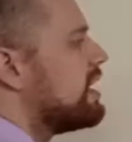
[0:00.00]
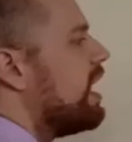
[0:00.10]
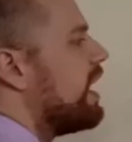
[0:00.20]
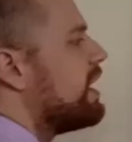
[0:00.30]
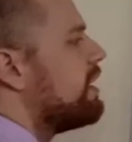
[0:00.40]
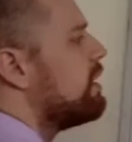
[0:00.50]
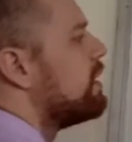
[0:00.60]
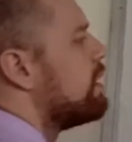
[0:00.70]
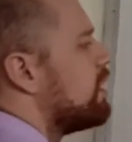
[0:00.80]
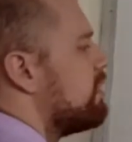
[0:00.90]
line
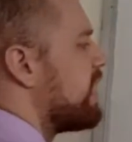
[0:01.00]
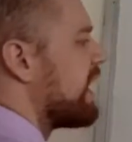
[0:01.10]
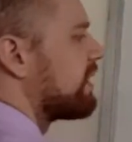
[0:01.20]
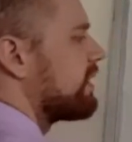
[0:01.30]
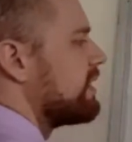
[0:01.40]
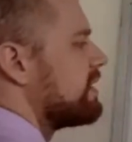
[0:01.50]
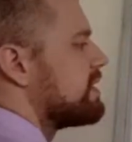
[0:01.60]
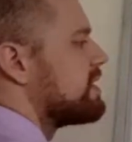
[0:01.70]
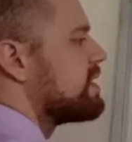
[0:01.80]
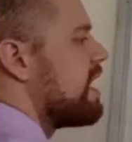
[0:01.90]
of length
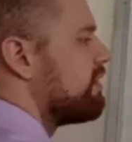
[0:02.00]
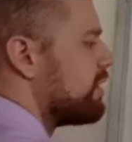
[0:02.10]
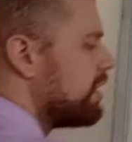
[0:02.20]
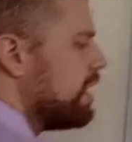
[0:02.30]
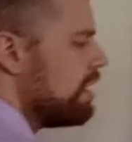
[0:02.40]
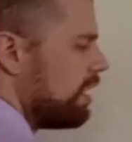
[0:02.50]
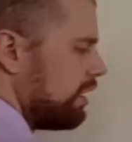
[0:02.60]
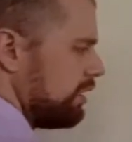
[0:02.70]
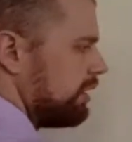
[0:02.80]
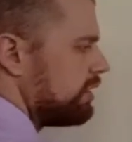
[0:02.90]
7.
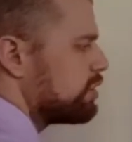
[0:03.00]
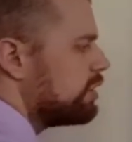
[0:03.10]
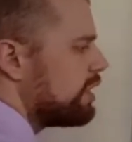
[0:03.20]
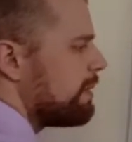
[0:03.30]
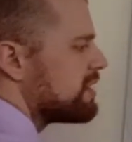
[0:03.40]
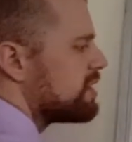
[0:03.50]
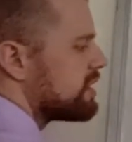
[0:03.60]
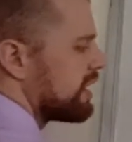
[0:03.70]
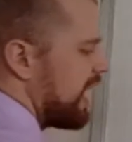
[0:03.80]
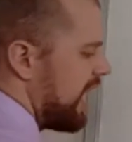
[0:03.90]
2 dimensions
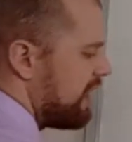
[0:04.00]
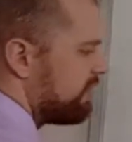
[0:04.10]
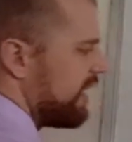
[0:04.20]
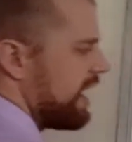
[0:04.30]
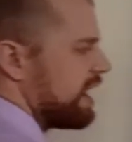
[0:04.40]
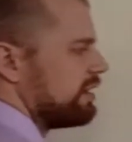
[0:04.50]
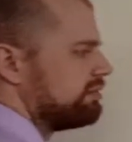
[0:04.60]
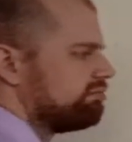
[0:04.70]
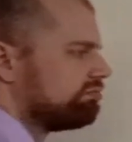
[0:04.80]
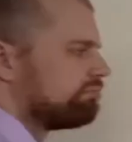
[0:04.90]
are going to have
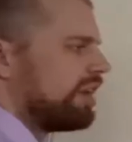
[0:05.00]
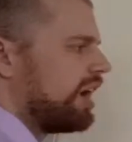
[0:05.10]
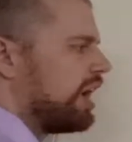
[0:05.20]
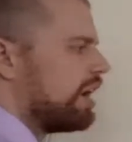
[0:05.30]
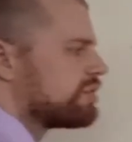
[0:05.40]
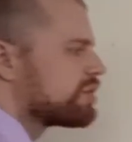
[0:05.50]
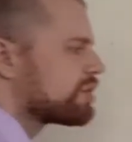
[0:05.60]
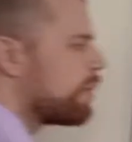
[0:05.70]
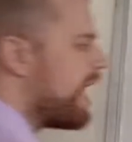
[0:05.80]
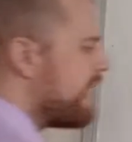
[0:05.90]
a
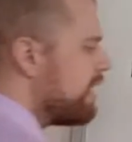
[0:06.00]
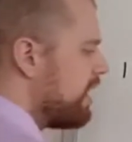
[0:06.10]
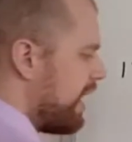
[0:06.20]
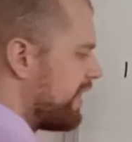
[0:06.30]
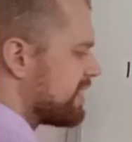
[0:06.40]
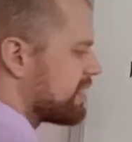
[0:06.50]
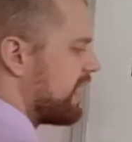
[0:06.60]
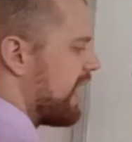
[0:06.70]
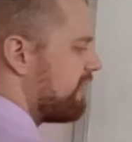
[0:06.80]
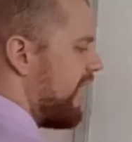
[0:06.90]
square, and that's going
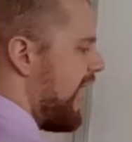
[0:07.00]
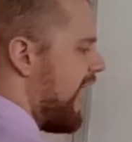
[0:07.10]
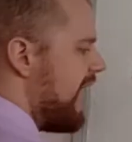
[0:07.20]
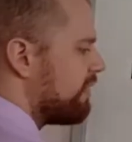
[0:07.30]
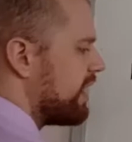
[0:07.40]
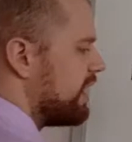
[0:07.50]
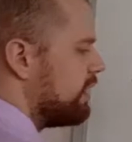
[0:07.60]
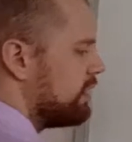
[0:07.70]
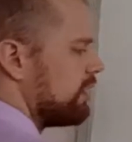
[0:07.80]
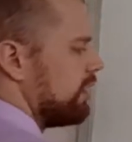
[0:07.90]
to have
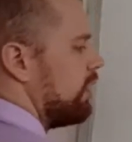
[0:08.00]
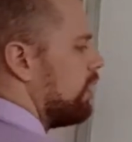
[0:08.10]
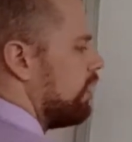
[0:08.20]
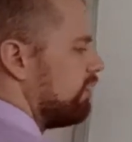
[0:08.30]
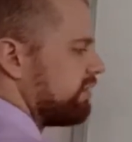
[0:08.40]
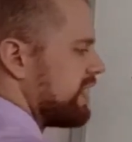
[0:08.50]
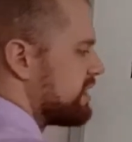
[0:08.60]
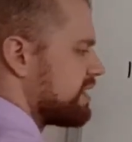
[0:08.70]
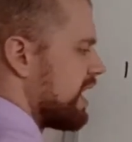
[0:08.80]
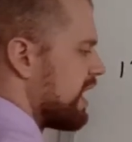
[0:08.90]
area of,
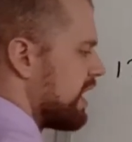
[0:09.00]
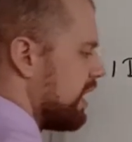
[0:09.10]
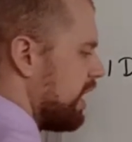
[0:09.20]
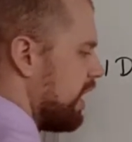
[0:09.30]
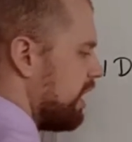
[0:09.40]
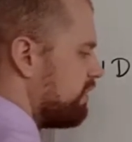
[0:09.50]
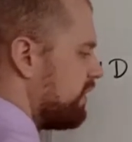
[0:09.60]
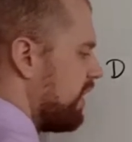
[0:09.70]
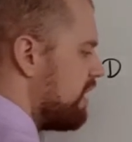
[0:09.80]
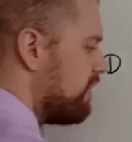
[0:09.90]
let's say,
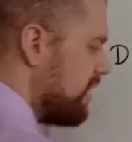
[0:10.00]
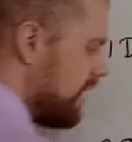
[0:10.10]
5,